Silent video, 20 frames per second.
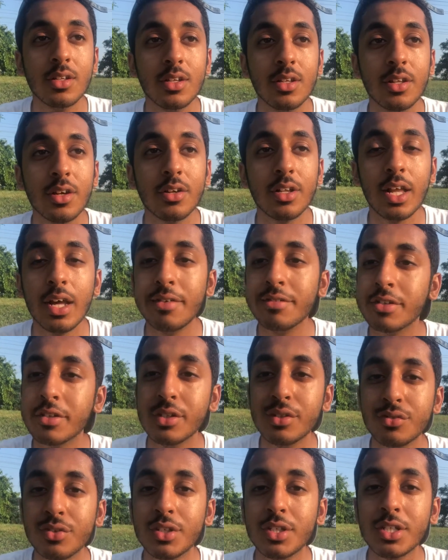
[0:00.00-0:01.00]
their lives are
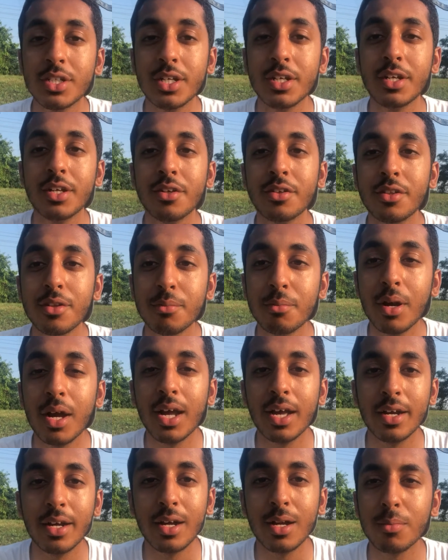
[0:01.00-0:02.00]
even shittier than
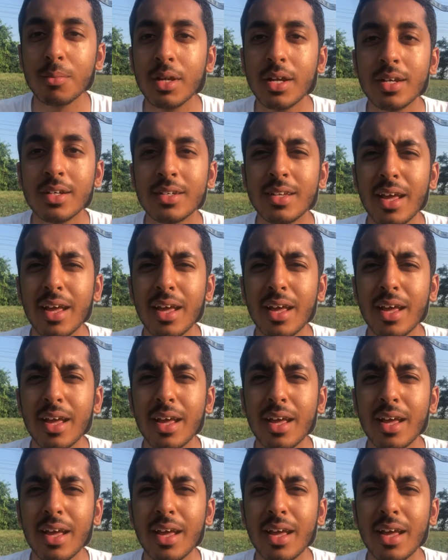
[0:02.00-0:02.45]
mine. And I'm like,